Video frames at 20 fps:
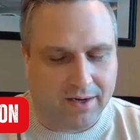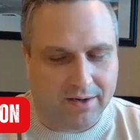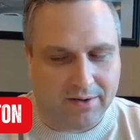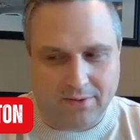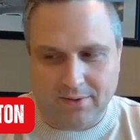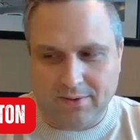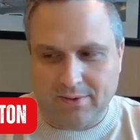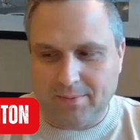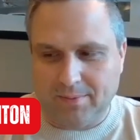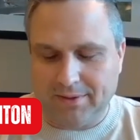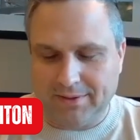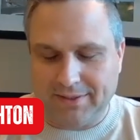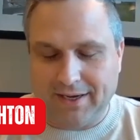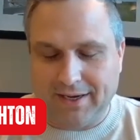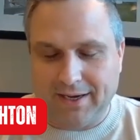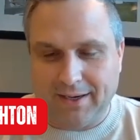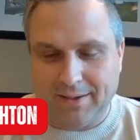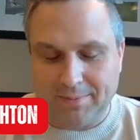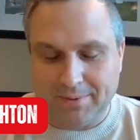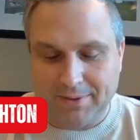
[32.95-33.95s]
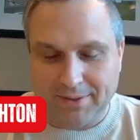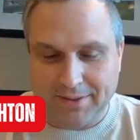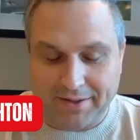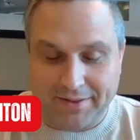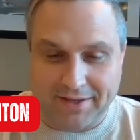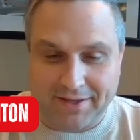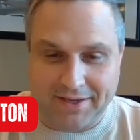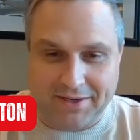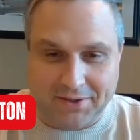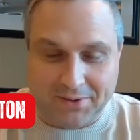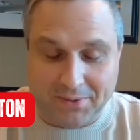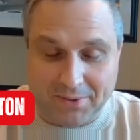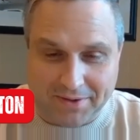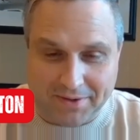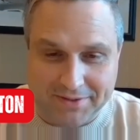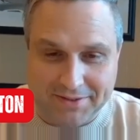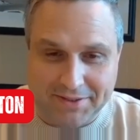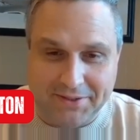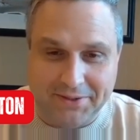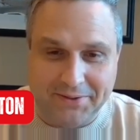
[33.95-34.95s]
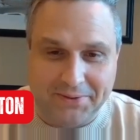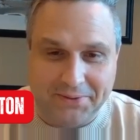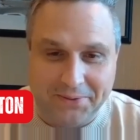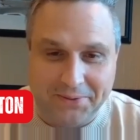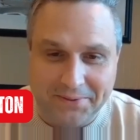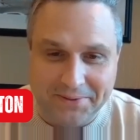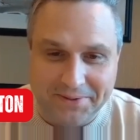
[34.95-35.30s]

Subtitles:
know about that, but I think you are too.